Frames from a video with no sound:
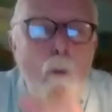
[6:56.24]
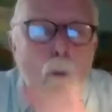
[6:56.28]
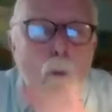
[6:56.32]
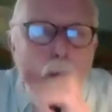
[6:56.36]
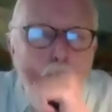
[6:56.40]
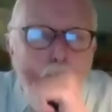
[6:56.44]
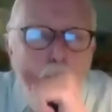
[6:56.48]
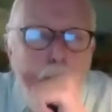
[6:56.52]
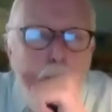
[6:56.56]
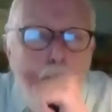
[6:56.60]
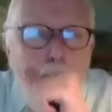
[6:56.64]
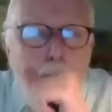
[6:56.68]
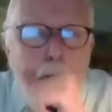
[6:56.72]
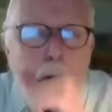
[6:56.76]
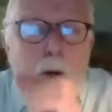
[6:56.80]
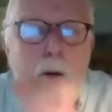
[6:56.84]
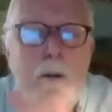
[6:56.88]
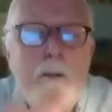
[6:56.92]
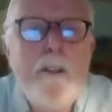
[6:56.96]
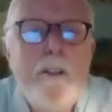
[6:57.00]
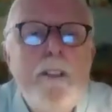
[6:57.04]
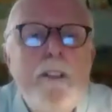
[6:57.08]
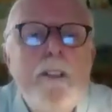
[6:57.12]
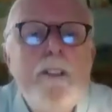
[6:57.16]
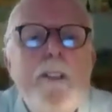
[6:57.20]

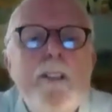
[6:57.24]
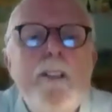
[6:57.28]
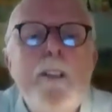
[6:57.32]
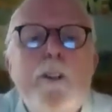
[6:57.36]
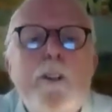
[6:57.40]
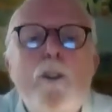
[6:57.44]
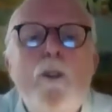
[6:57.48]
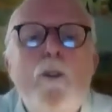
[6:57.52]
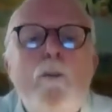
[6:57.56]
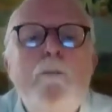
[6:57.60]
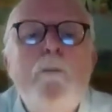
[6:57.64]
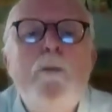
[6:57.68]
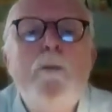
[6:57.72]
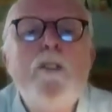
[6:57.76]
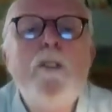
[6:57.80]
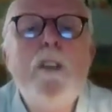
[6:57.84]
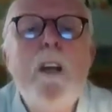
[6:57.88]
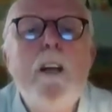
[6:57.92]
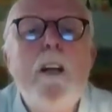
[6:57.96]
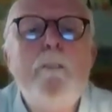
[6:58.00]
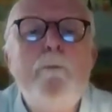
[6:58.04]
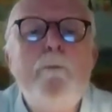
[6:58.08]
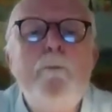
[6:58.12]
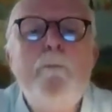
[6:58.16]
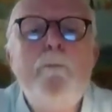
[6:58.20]
The Humes
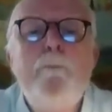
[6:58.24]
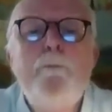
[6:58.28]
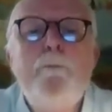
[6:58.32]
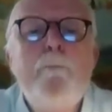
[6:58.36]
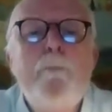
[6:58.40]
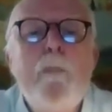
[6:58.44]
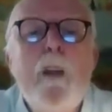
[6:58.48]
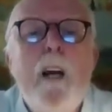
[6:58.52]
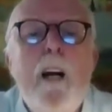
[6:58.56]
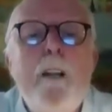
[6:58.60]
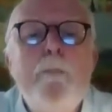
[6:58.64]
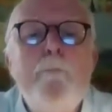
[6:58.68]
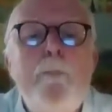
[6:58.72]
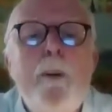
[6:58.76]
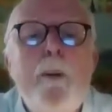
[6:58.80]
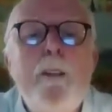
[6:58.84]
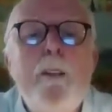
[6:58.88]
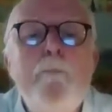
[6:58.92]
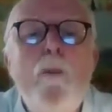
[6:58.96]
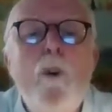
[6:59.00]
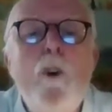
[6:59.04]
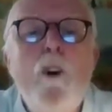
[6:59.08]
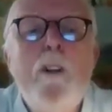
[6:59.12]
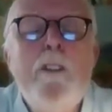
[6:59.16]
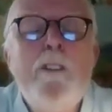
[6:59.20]
had been
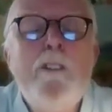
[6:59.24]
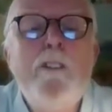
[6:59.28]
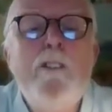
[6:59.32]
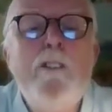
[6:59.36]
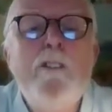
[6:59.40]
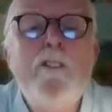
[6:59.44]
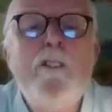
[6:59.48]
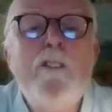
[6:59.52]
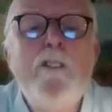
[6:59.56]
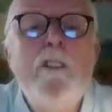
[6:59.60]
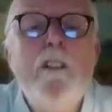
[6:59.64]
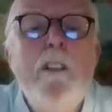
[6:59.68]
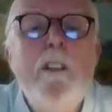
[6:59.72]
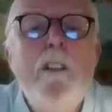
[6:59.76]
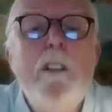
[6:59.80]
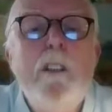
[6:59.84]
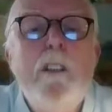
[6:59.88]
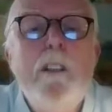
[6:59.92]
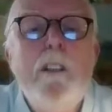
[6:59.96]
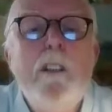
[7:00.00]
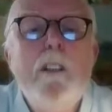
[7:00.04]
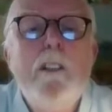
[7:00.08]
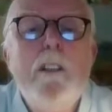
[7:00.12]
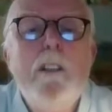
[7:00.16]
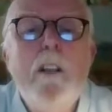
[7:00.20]
wardens
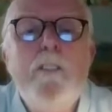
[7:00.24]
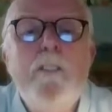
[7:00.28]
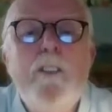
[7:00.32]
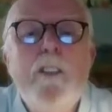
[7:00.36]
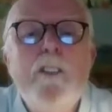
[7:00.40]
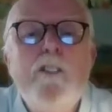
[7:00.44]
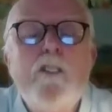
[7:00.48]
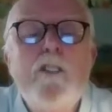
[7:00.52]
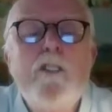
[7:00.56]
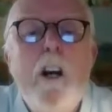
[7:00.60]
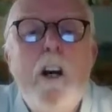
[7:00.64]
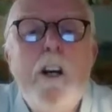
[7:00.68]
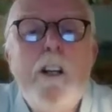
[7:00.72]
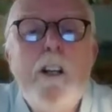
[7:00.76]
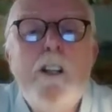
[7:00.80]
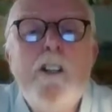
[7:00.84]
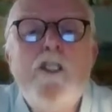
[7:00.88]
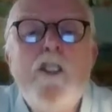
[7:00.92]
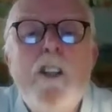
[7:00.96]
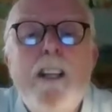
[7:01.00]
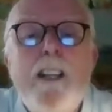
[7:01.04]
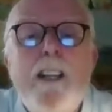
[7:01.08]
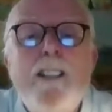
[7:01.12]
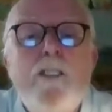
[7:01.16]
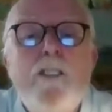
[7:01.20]
of the
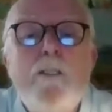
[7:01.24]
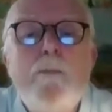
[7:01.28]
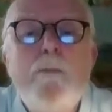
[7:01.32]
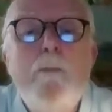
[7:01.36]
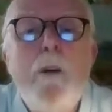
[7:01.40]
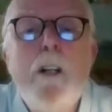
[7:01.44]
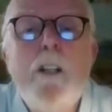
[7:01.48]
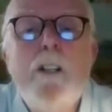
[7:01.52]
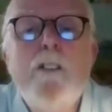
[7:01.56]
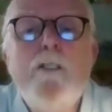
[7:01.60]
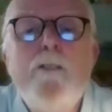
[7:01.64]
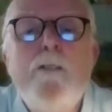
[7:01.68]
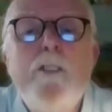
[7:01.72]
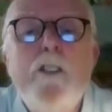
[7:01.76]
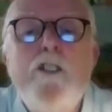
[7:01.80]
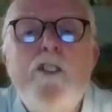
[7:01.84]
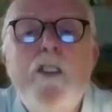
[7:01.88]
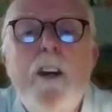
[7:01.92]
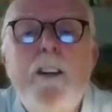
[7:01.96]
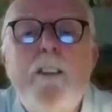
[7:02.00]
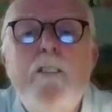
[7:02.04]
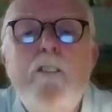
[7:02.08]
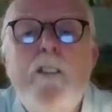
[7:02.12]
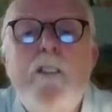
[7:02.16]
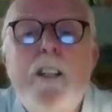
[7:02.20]
Scottish East March for
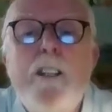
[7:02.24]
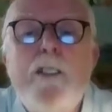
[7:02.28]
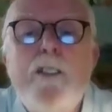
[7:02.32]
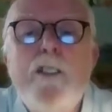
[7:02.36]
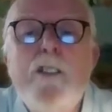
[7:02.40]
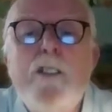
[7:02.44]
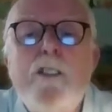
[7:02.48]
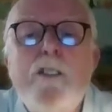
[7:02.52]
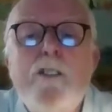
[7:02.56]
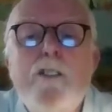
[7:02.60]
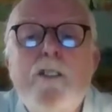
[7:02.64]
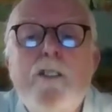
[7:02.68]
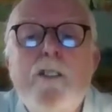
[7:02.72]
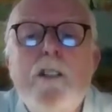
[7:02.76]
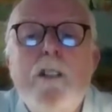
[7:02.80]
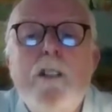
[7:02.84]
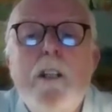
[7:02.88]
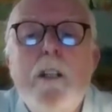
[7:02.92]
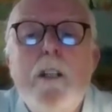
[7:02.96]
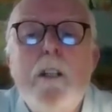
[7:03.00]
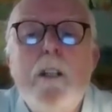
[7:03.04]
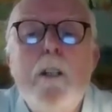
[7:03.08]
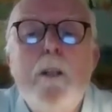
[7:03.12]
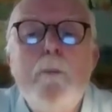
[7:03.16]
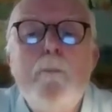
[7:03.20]
generations
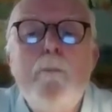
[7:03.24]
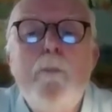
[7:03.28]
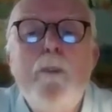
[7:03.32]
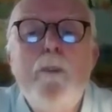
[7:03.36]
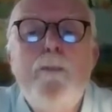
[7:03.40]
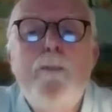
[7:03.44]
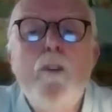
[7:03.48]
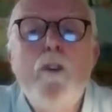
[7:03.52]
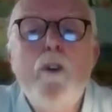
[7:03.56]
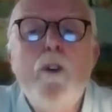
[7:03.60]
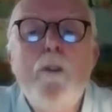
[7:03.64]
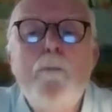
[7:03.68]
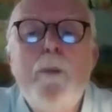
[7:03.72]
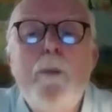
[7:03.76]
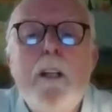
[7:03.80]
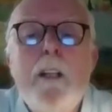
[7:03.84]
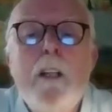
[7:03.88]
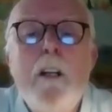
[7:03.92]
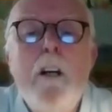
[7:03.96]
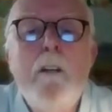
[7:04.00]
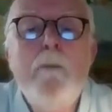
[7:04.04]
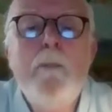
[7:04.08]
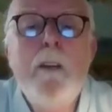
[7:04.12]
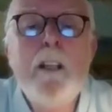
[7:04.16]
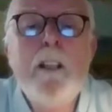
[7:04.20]
before
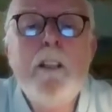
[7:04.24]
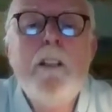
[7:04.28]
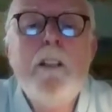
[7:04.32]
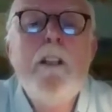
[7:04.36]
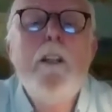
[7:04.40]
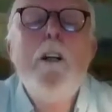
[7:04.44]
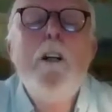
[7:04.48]
becoming